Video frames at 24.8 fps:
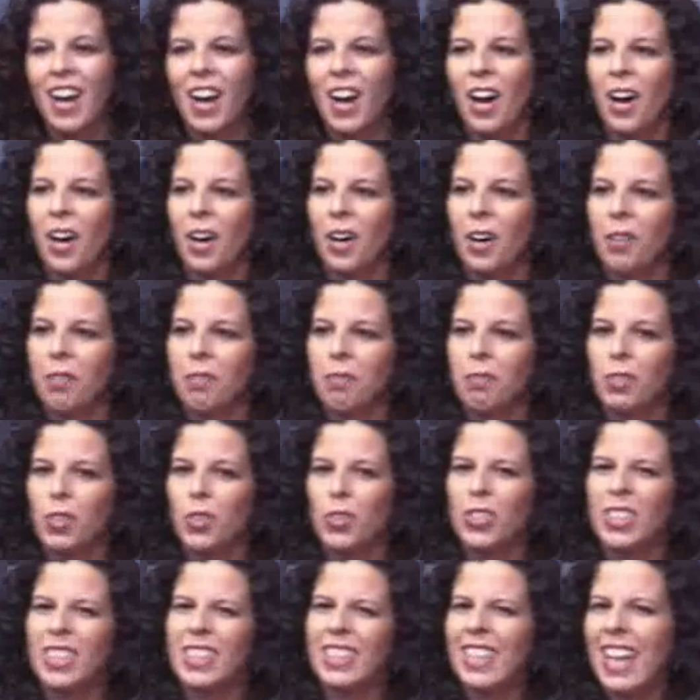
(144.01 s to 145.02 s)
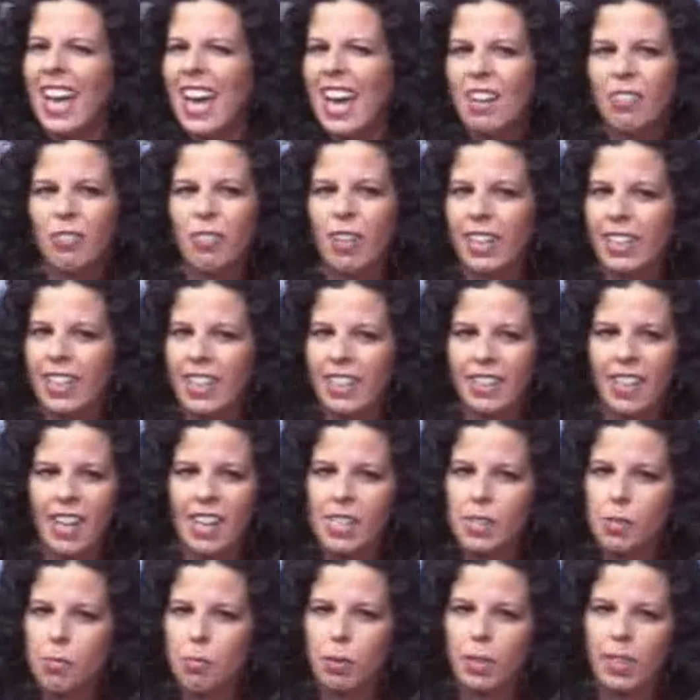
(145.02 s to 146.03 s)
It didn't have
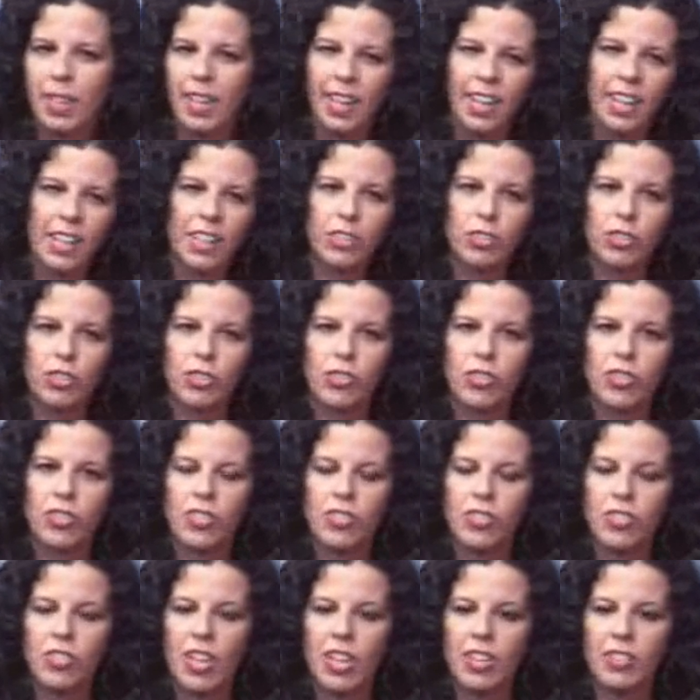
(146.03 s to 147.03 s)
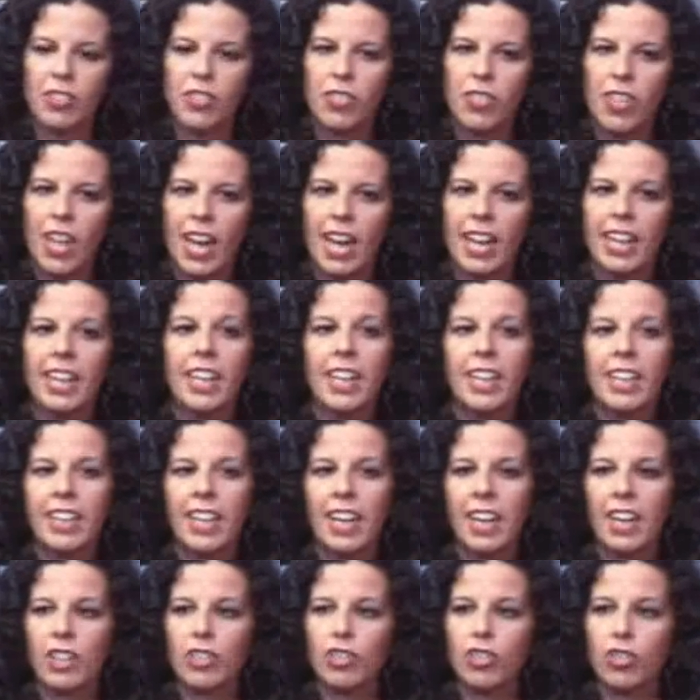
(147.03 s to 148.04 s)
recognizable characters in the sense that the
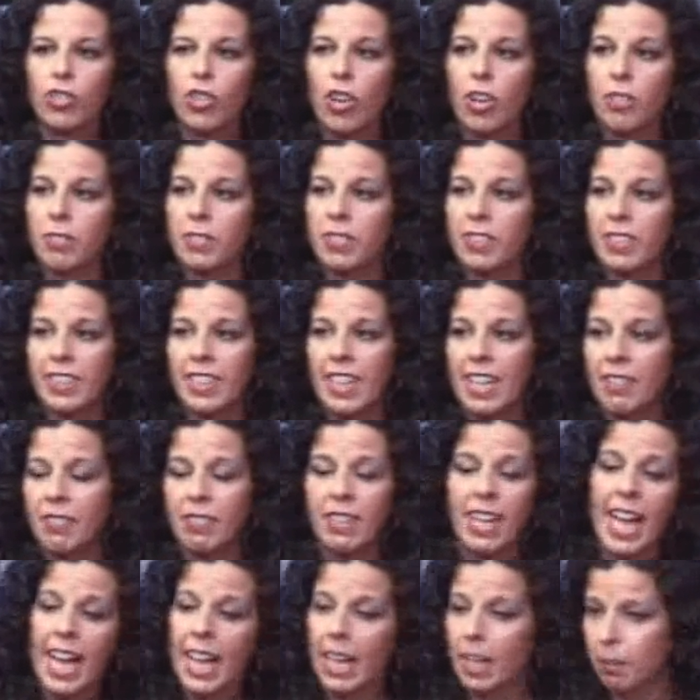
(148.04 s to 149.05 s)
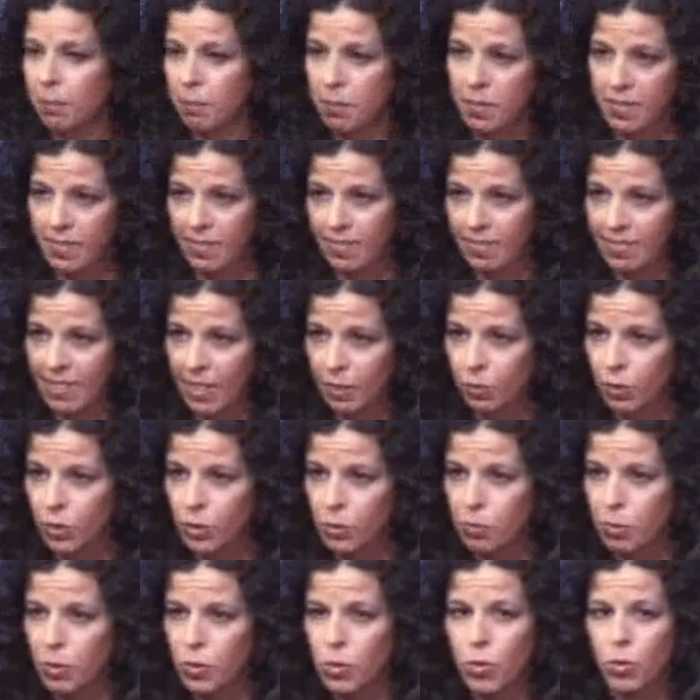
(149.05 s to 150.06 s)
characters often didn't have names. They weren't
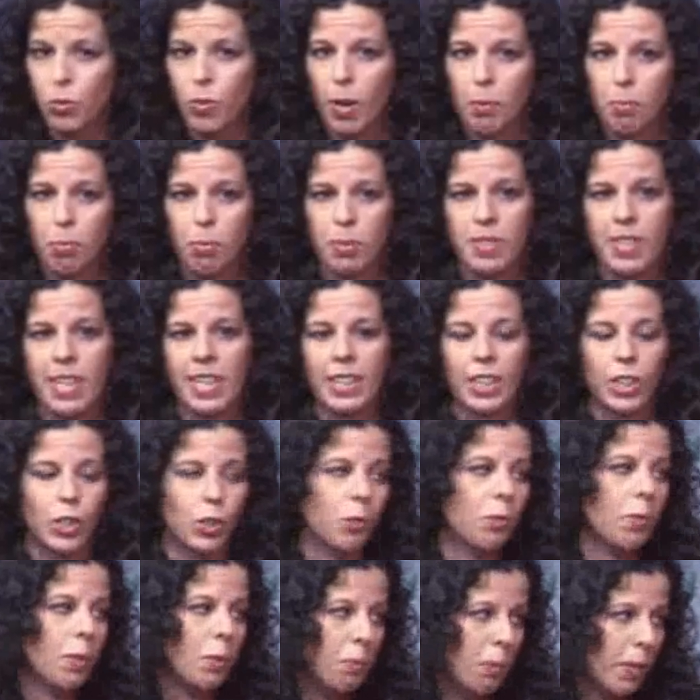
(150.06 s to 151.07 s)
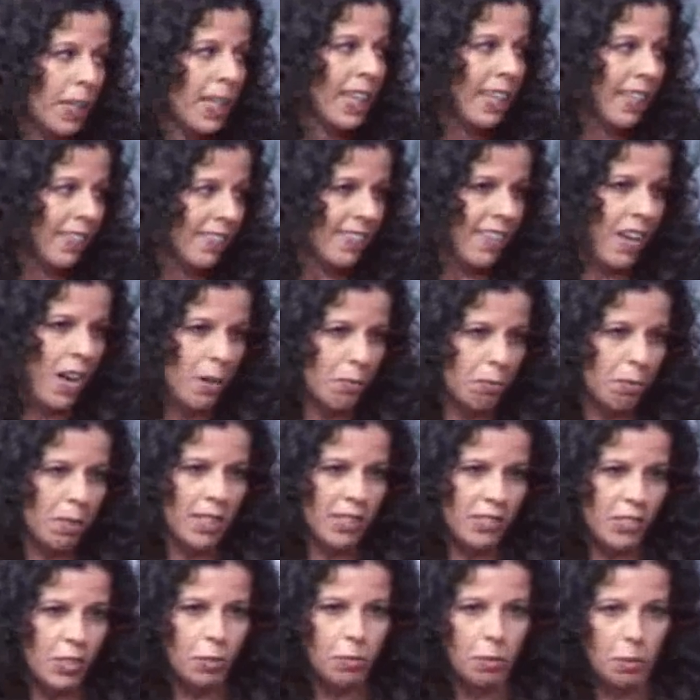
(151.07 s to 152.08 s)
supposed to represent human beings,
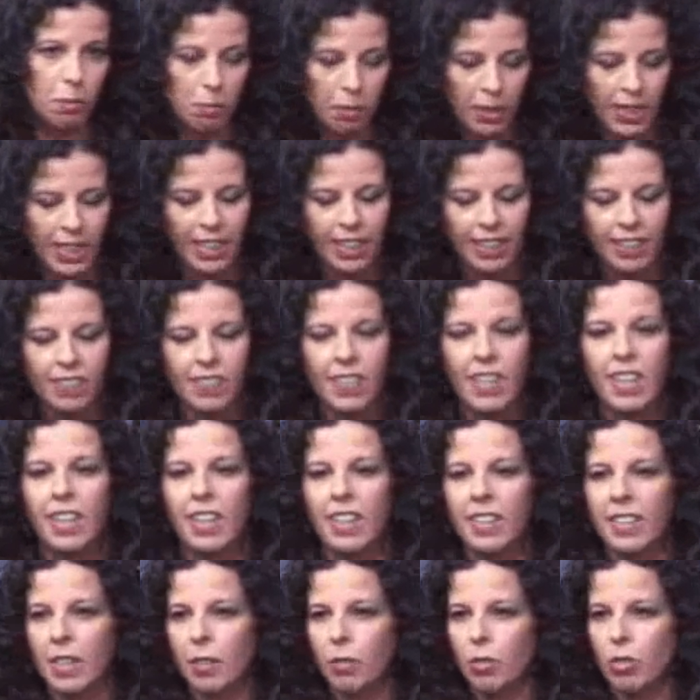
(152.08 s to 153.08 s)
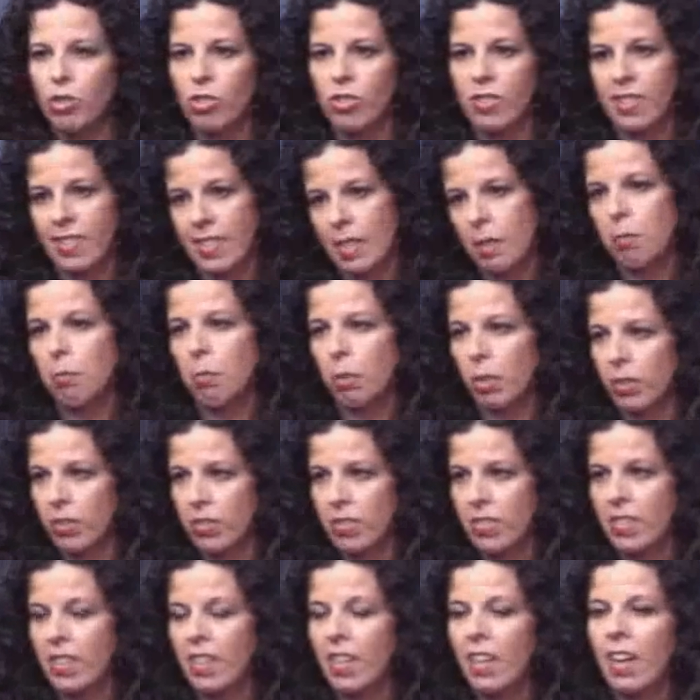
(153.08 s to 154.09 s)
complex human beings. They were just
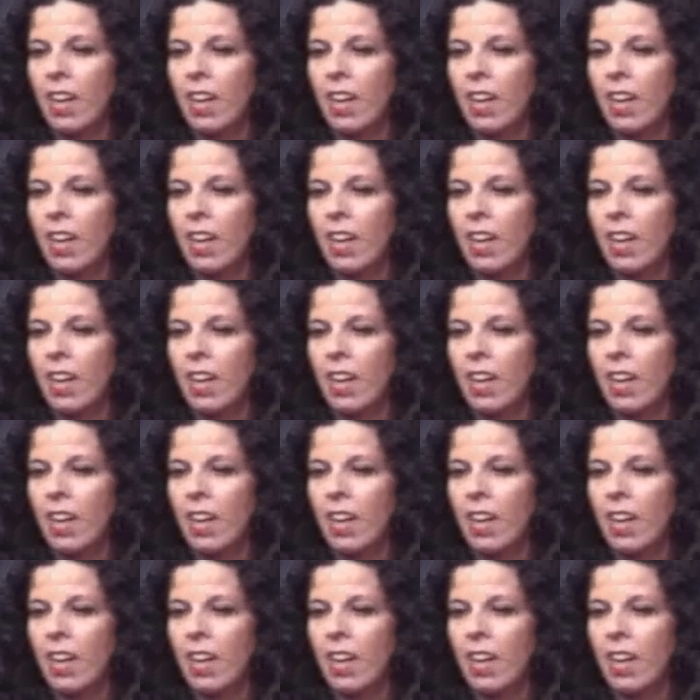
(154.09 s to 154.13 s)
symbols.